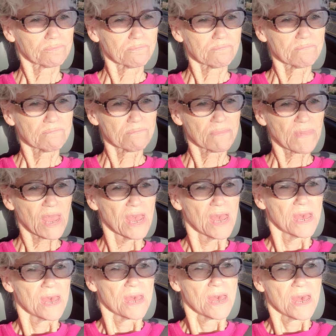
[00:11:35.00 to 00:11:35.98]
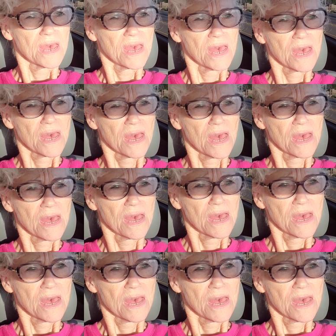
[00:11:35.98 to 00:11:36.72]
[no speech]